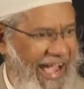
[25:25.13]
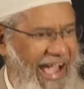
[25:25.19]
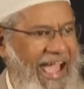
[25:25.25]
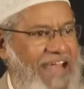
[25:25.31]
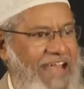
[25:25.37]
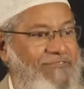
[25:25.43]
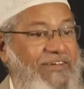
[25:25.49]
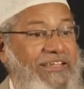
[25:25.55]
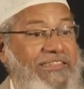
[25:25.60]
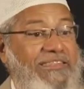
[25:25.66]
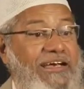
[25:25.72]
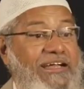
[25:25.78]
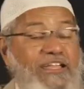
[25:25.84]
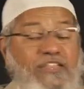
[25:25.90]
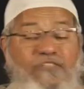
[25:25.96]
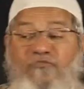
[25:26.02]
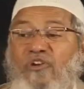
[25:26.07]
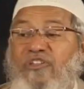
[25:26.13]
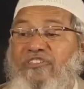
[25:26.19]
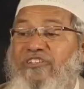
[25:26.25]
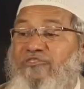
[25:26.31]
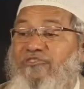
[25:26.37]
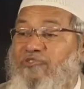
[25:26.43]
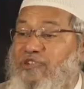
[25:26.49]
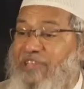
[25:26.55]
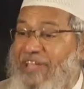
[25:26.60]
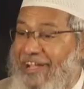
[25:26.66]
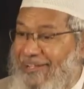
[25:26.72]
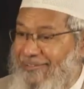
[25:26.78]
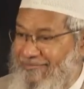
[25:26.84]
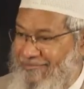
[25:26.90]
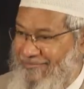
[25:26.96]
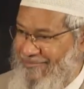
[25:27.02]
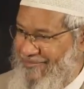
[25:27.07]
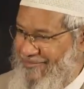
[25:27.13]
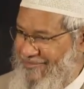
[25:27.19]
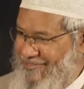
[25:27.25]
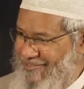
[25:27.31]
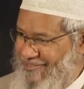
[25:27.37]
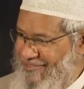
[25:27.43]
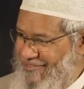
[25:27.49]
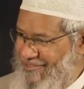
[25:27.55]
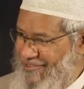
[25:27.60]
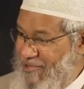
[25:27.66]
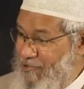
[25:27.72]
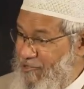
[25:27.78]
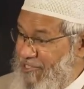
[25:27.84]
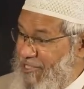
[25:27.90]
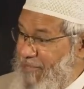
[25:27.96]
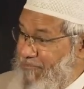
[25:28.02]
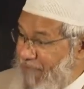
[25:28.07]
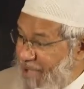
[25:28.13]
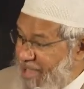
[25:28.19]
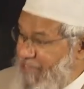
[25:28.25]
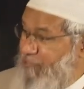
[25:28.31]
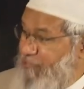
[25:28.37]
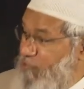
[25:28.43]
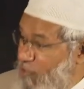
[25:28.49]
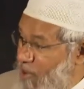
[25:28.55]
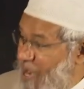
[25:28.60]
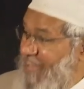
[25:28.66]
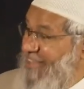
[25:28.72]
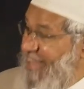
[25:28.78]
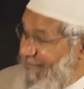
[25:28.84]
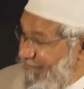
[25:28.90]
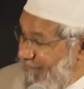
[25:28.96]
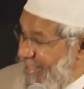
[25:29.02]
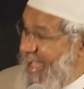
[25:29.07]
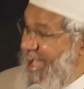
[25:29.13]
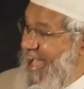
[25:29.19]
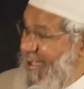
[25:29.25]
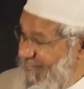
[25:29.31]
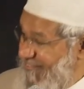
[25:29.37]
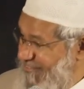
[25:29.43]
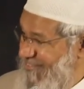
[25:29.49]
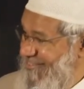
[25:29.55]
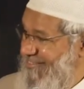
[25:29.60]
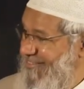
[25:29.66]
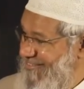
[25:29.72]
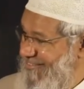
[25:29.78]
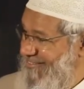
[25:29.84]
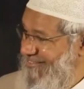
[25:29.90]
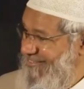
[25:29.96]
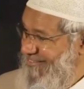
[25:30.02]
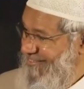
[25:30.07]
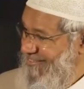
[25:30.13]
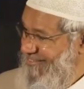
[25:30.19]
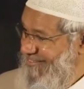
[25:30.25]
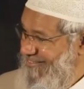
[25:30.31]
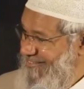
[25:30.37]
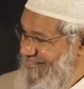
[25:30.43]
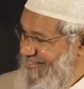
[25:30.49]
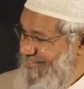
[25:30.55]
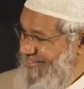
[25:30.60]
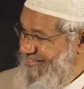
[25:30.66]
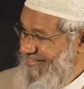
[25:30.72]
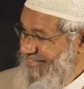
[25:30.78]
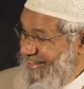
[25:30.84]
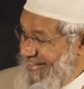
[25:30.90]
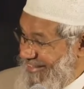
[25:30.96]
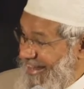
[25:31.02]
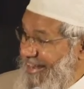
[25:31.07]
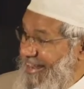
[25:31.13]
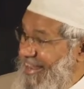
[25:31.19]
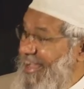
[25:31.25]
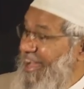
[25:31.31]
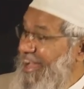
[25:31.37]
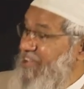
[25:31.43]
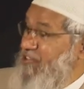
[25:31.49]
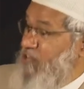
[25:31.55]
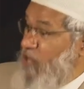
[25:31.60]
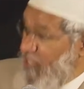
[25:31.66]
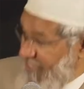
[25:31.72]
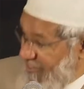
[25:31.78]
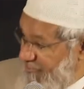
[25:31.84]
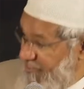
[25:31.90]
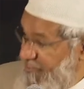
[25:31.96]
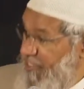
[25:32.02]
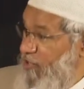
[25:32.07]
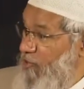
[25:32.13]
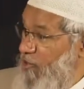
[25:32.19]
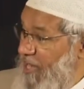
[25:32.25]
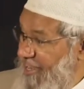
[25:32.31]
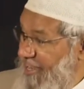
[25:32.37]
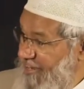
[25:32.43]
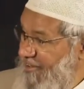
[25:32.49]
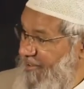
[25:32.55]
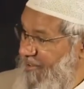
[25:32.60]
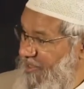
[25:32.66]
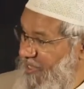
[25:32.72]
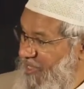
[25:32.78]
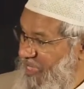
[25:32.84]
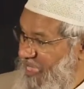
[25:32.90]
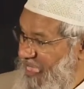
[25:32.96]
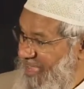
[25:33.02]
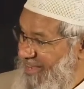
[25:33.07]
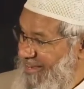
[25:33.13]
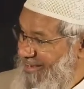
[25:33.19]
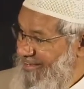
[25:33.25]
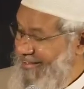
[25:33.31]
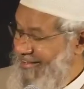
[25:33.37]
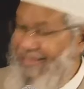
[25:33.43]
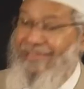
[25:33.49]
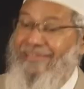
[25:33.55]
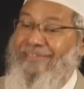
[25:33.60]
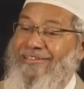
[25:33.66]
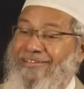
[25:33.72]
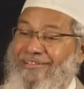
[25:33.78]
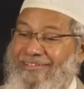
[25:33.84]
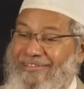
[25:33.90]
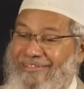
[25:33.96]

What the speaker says: and 1/3 is for this dunya. So the best dua that we have, that Allah has taught us in the Quran, is